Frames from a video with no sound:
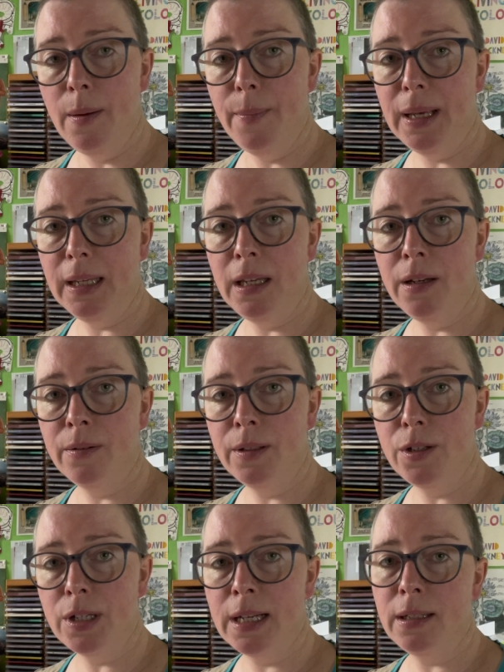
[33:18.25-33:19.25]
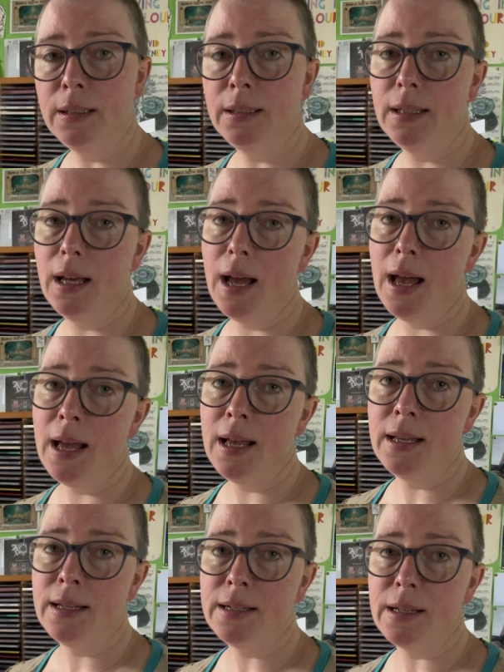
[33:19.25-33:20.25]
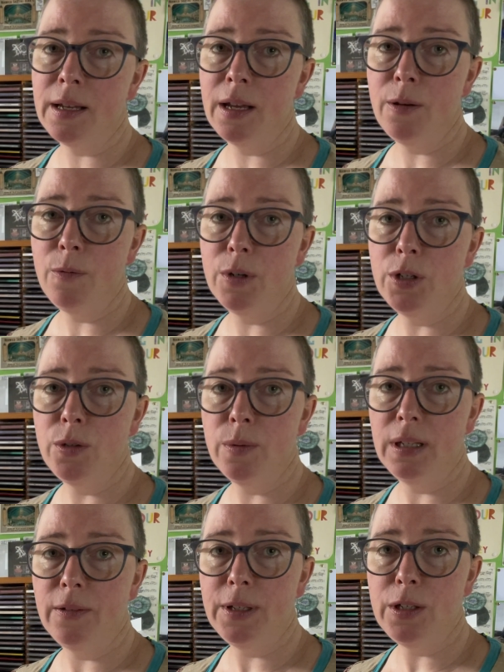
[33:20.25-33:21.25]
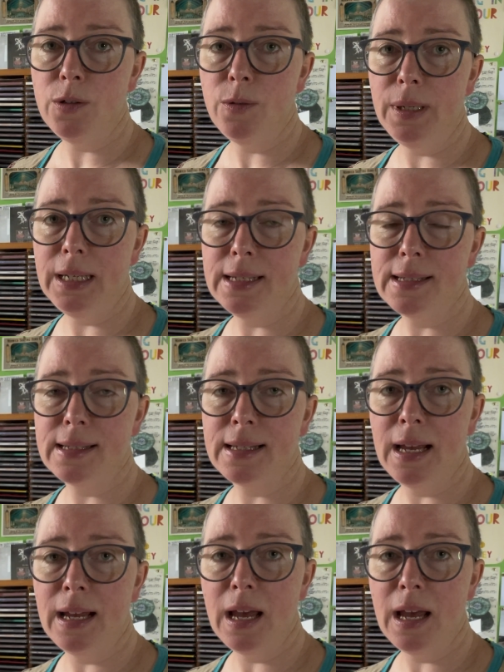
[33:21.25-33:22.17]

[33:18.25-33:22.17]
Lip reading: back here on the channel, and I wish you a lovely 2 weeks.